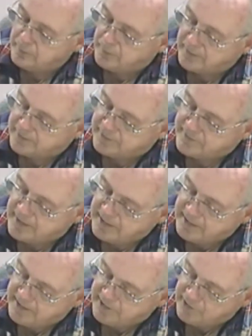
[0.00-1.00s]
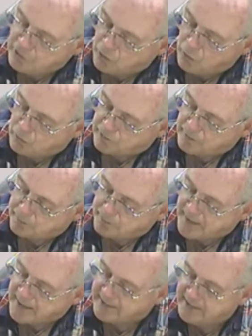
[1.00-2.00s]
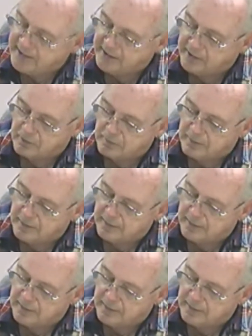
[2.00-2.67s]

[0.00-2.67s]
By setting these holes up back here,